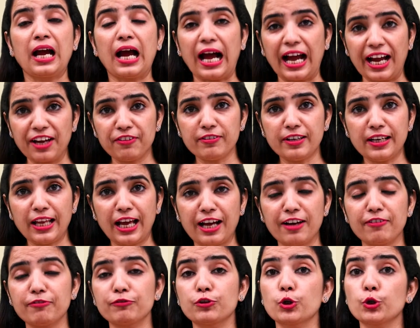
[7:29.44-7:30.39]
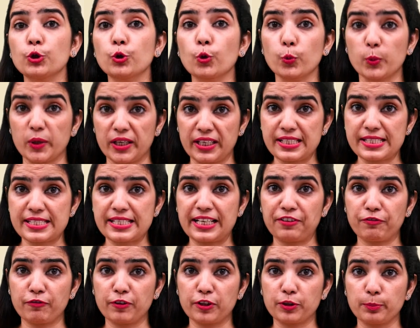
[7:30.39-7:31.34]
I will have the Novage
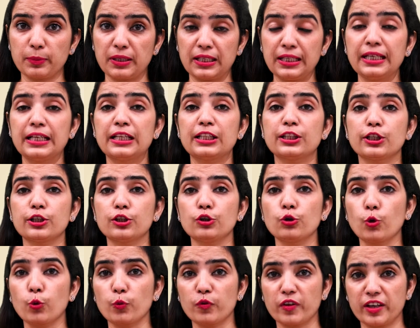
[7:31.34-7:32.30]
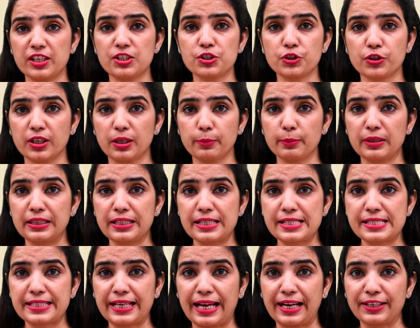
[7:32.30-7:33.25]
set with me, the Novage cream in
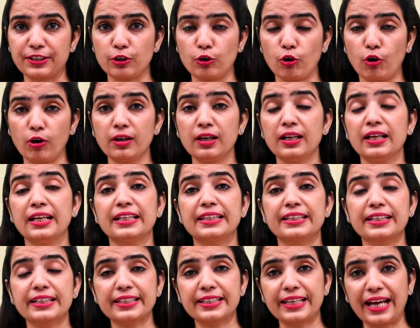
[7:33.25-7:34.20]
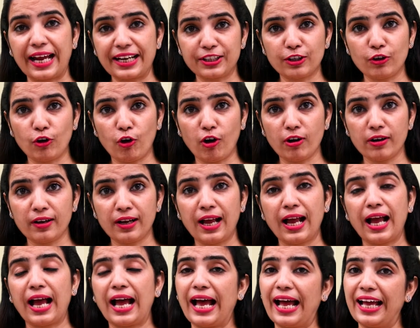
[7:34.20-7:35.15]
this catalog, the catalog
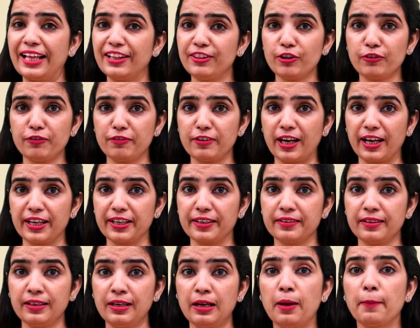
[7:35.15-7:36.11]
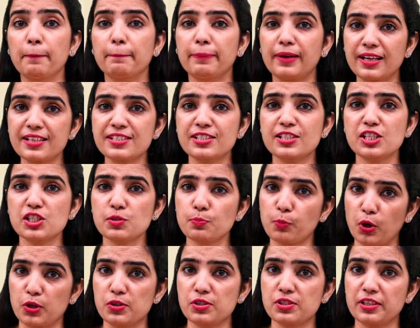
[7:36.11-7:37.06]
and the flyer, plus the
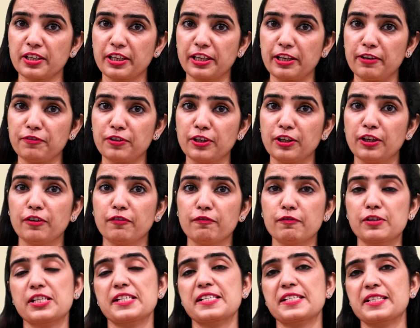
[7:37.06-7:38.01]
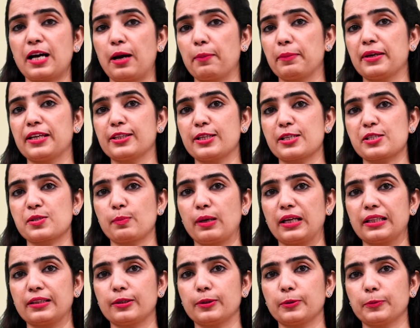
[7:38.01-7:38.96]
sponsor gift which is coming this
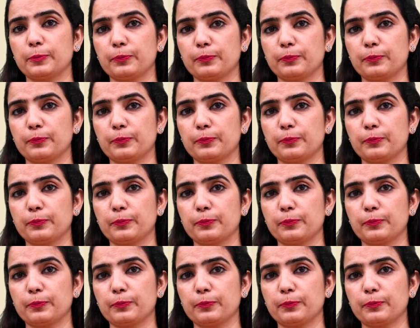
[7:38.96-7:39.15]
month.